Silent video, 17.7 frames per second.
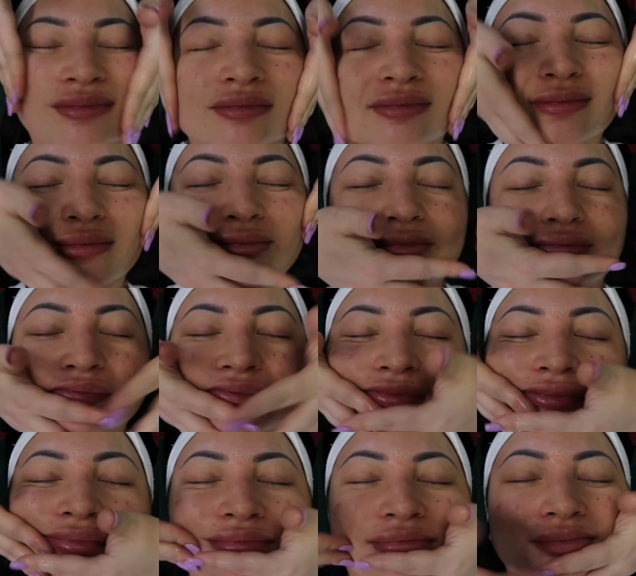Okay, so I'm just
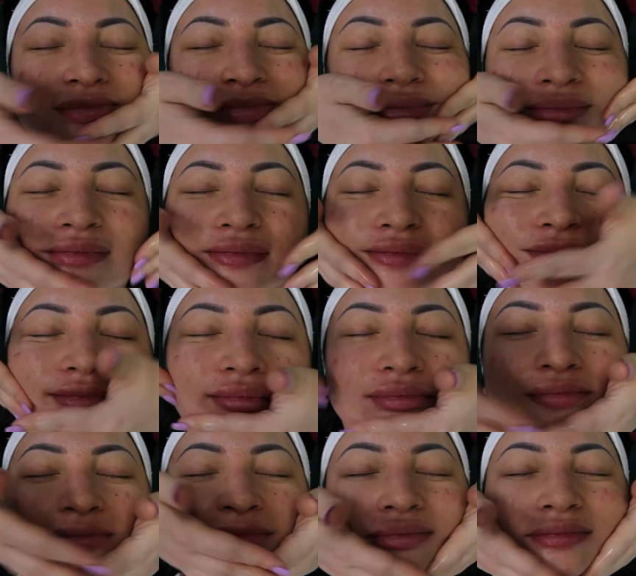applying the cleanser
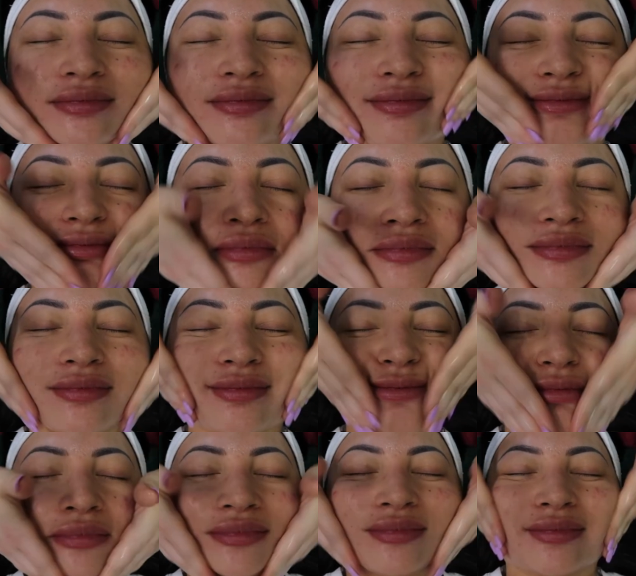now.
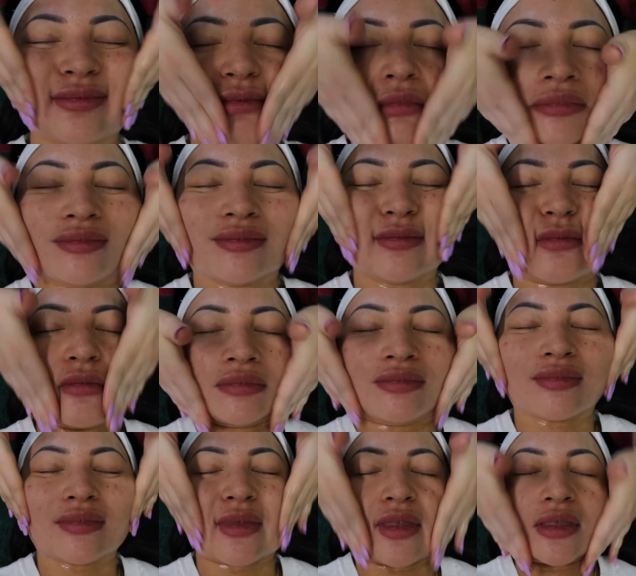And we'll do
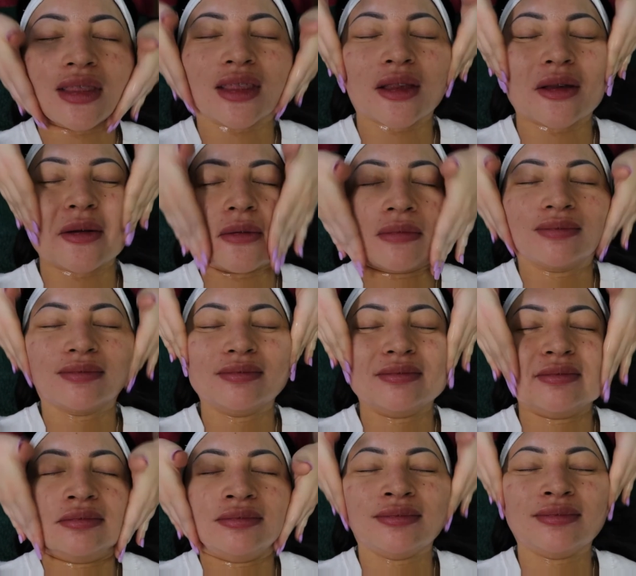that
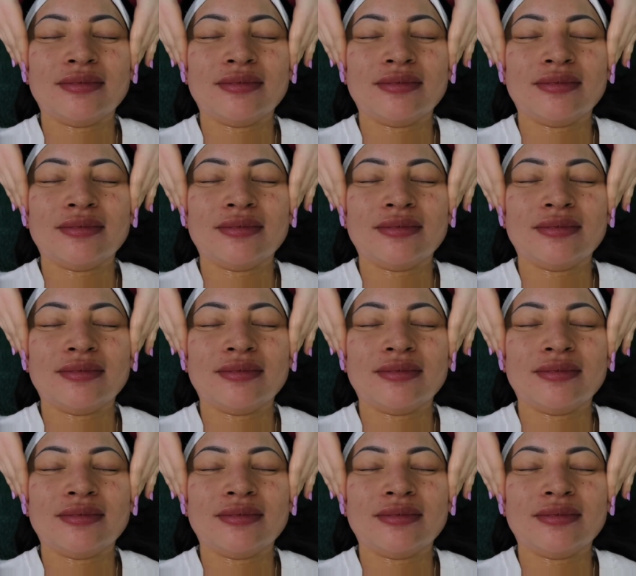twice. Mm